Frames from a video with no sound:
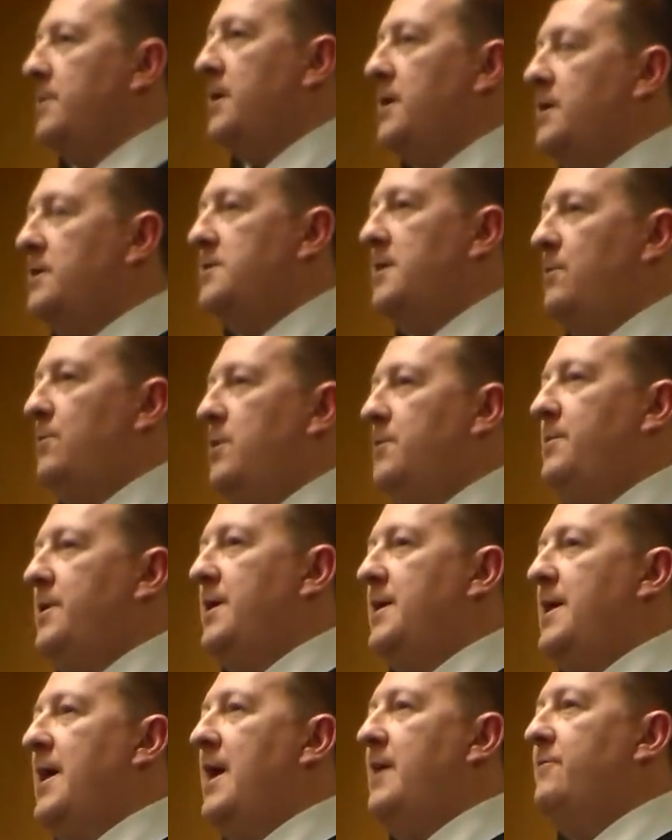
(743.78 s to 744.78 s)
Because I want to
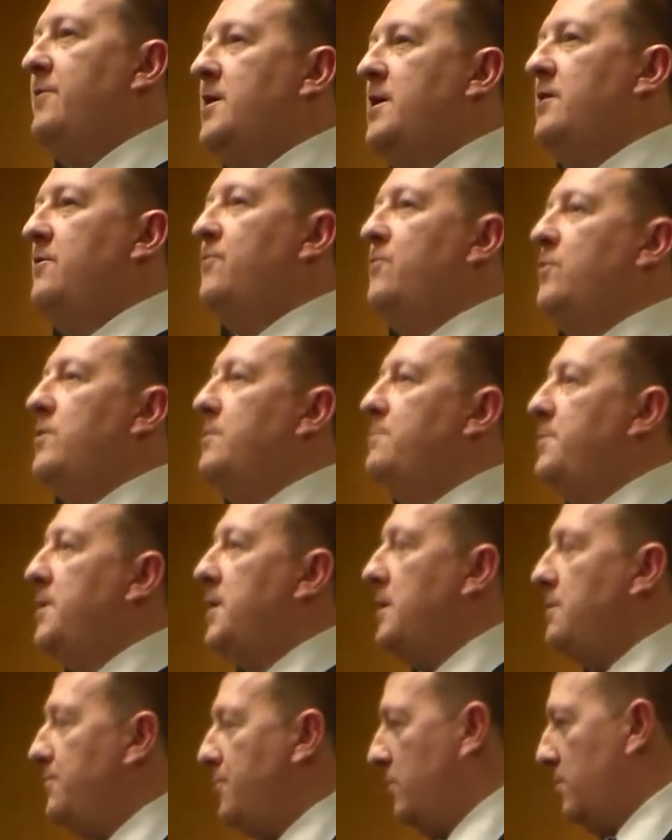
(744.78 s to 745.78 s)
be an advocate for the
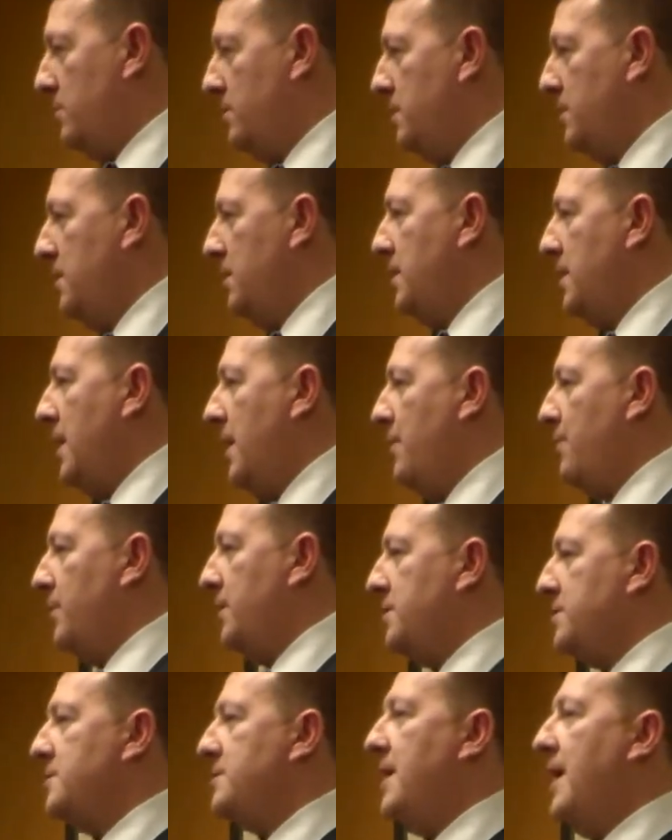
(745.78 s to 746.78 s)
people. I
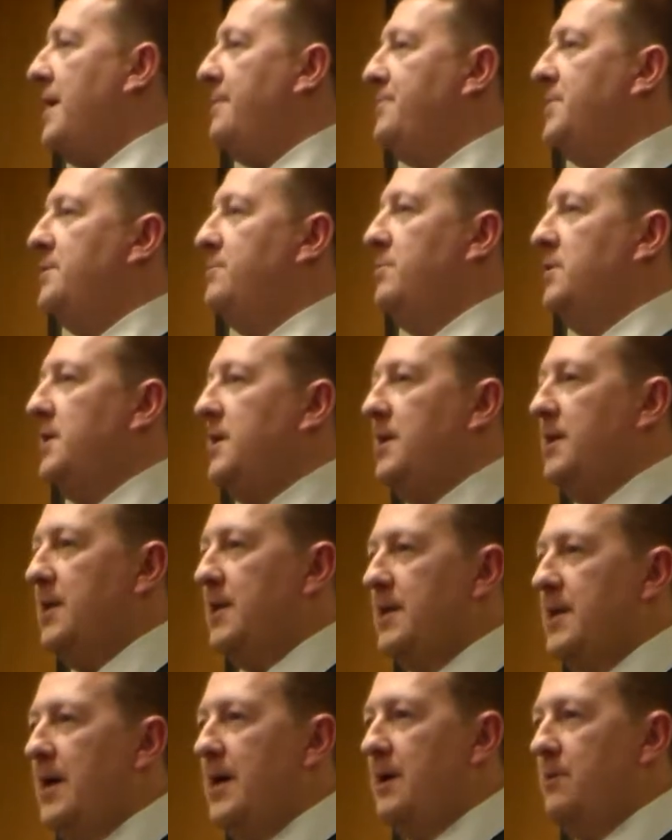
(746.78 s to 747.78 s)
want to stop the
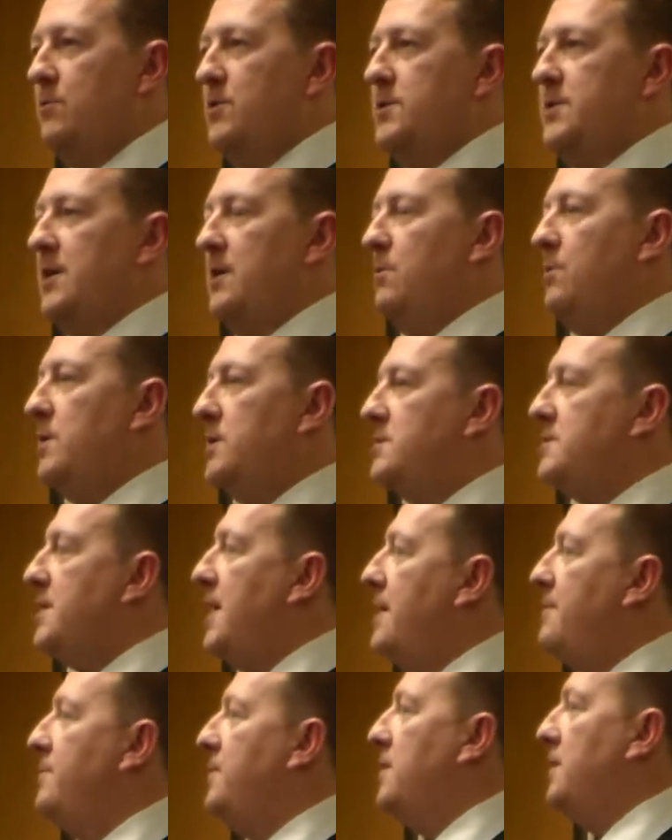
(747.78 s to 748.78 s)
bleeding, the hemorrhaging. I want to
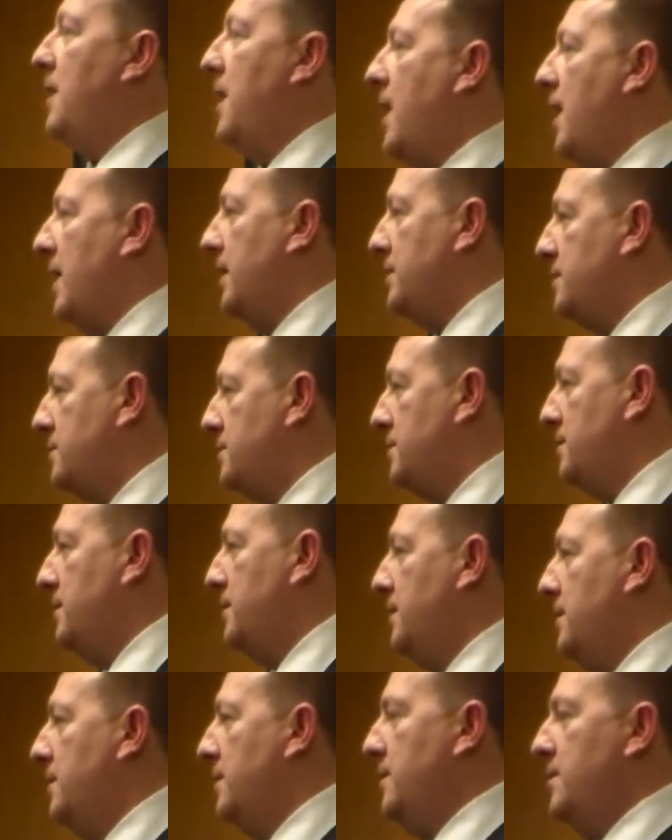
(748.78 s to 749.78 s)
stop the lies.
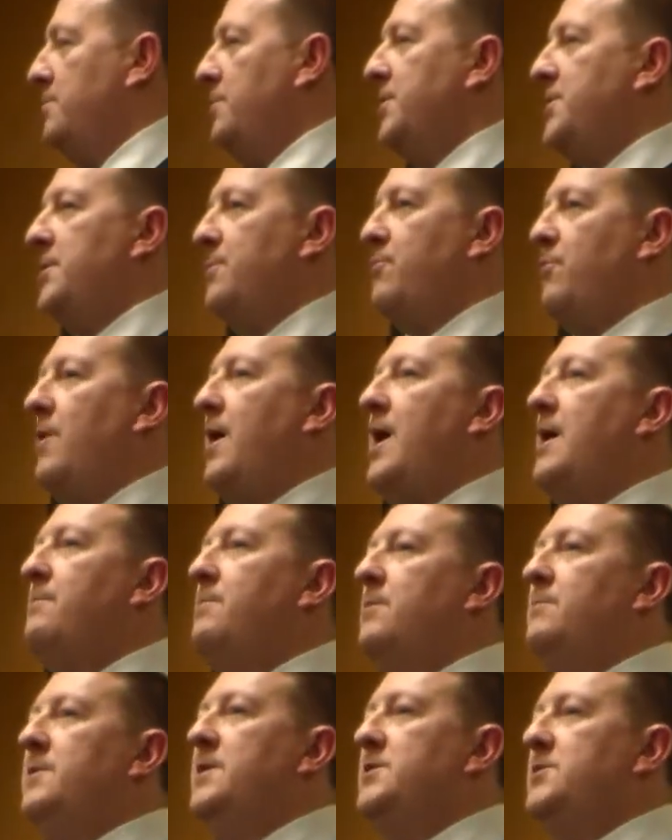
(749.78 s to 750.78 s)
But the
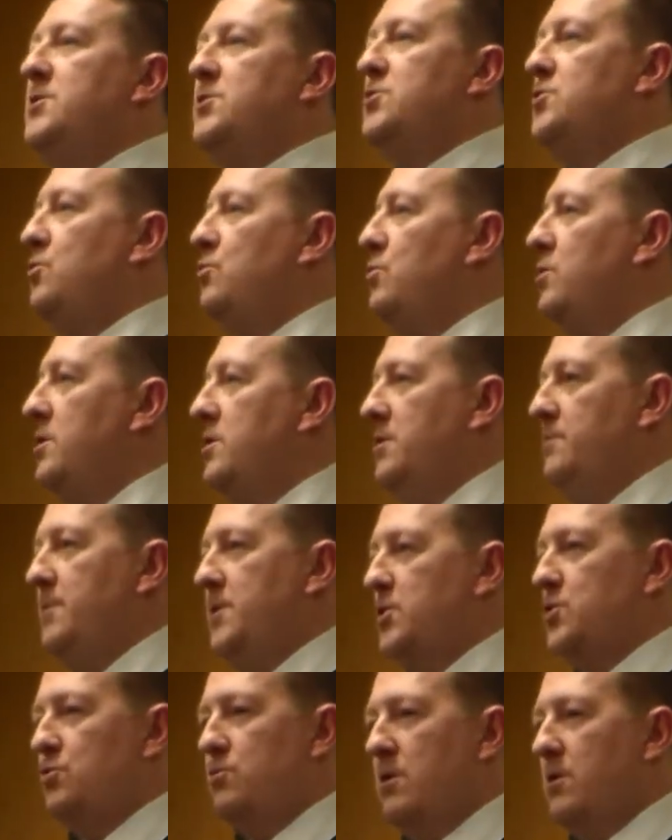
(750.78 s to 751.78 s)
problem is, it's too good to
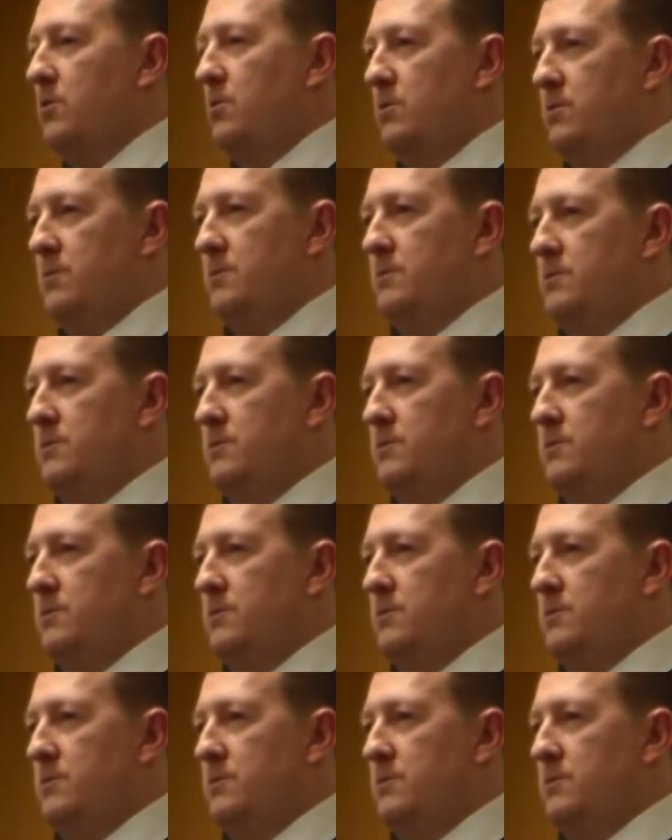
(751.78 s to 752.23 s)
be true,